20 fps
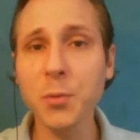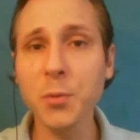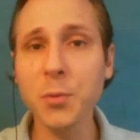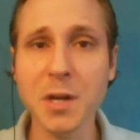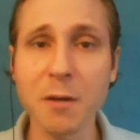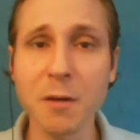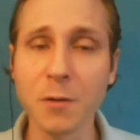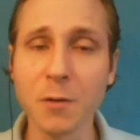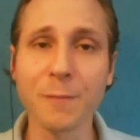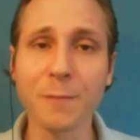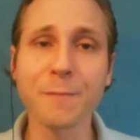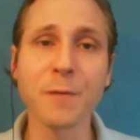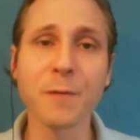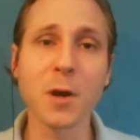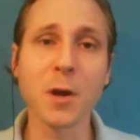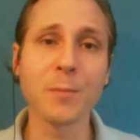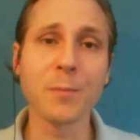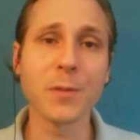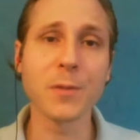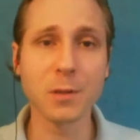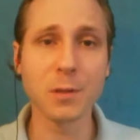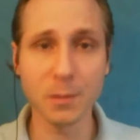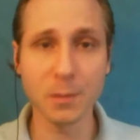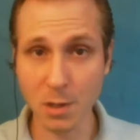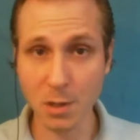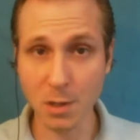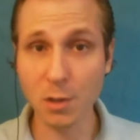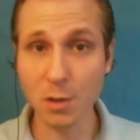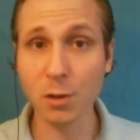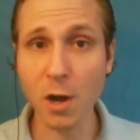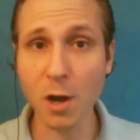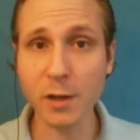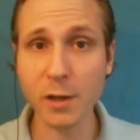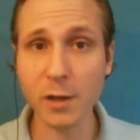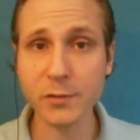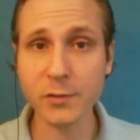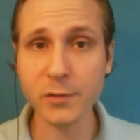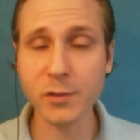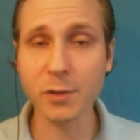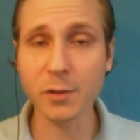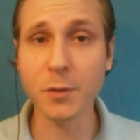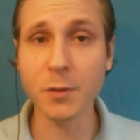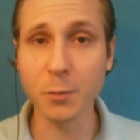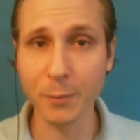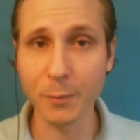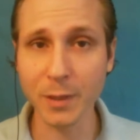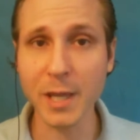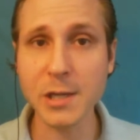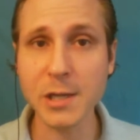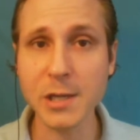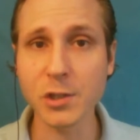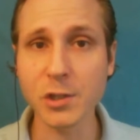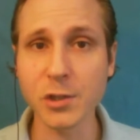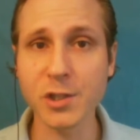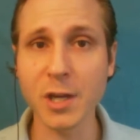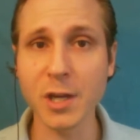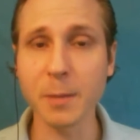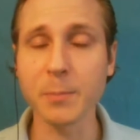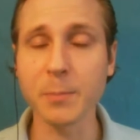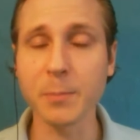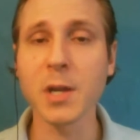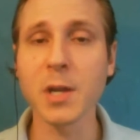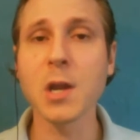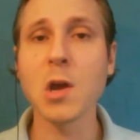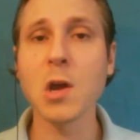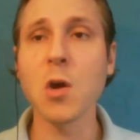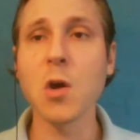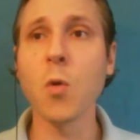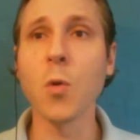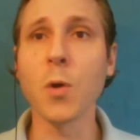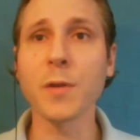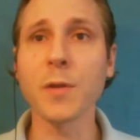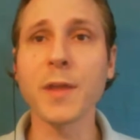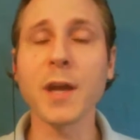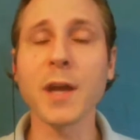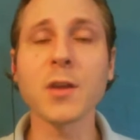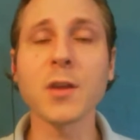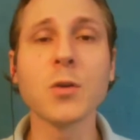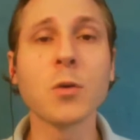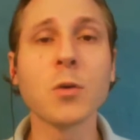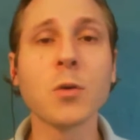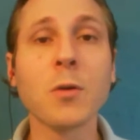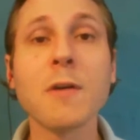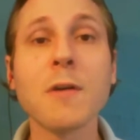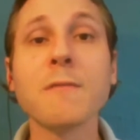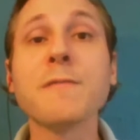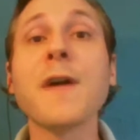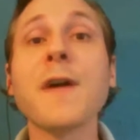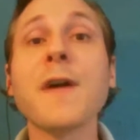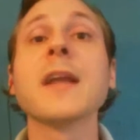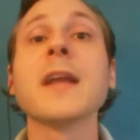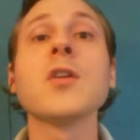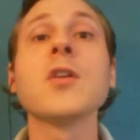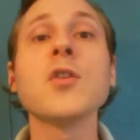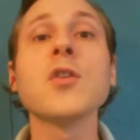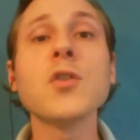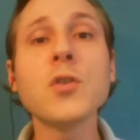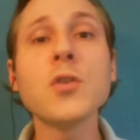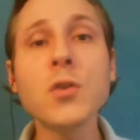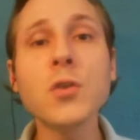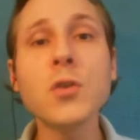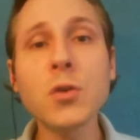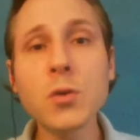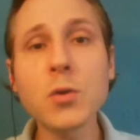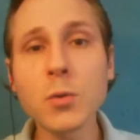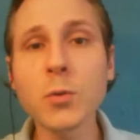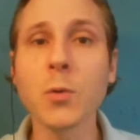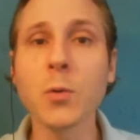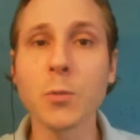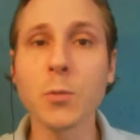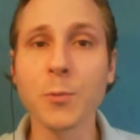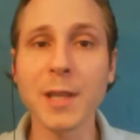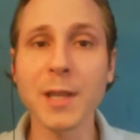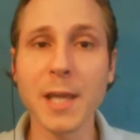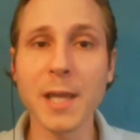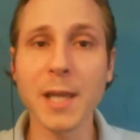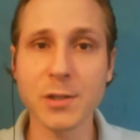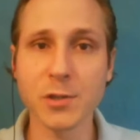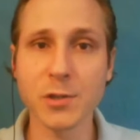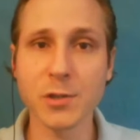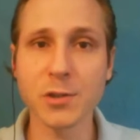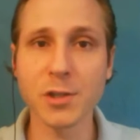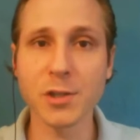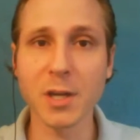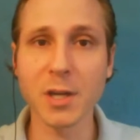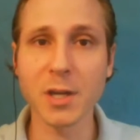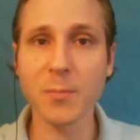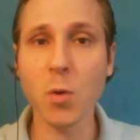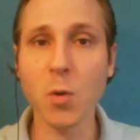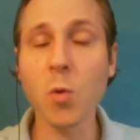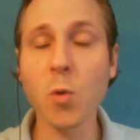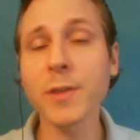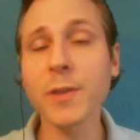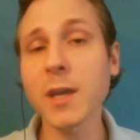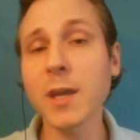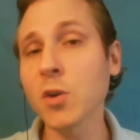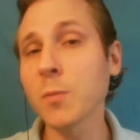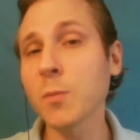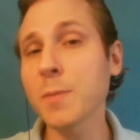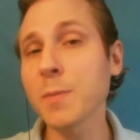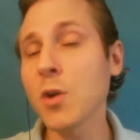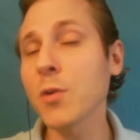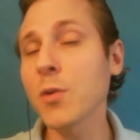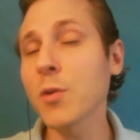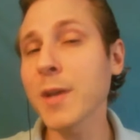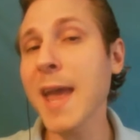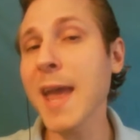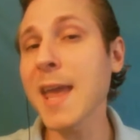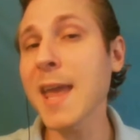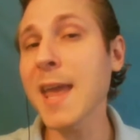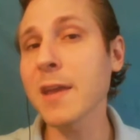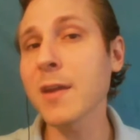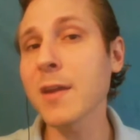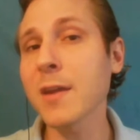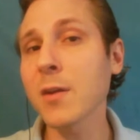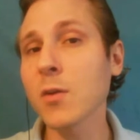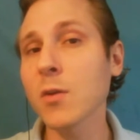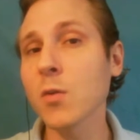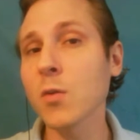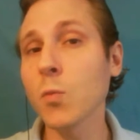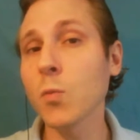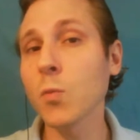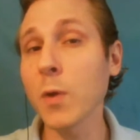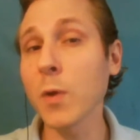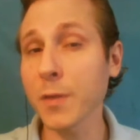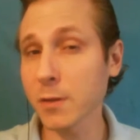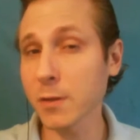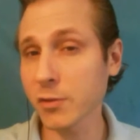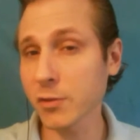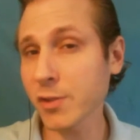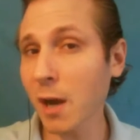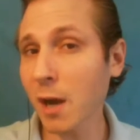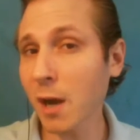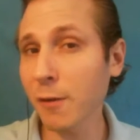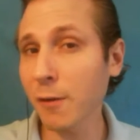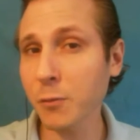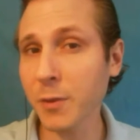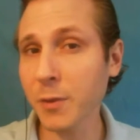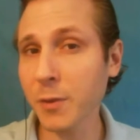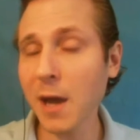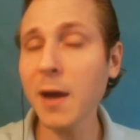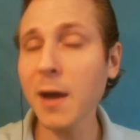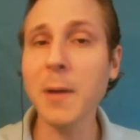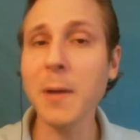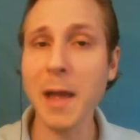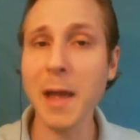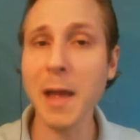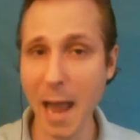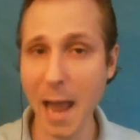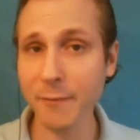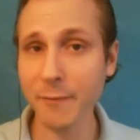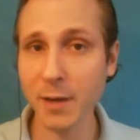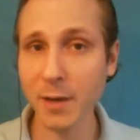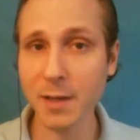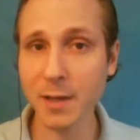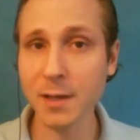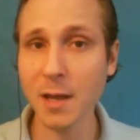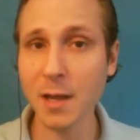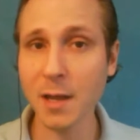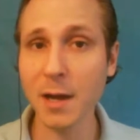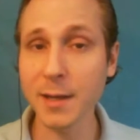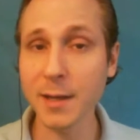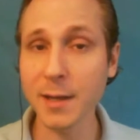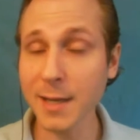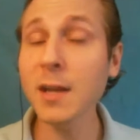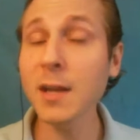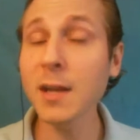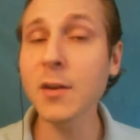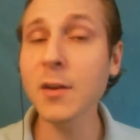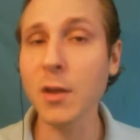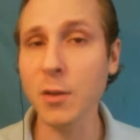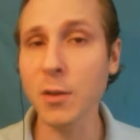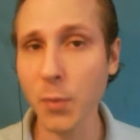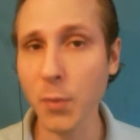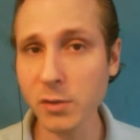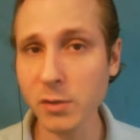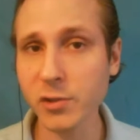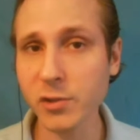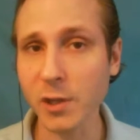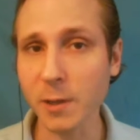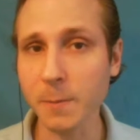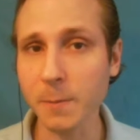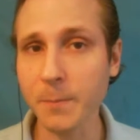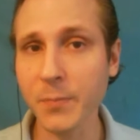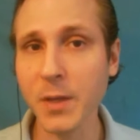to recover from the loss of your relationship, or that you'll find a new relationship, or that you'll be okay with yourself without having to need another person.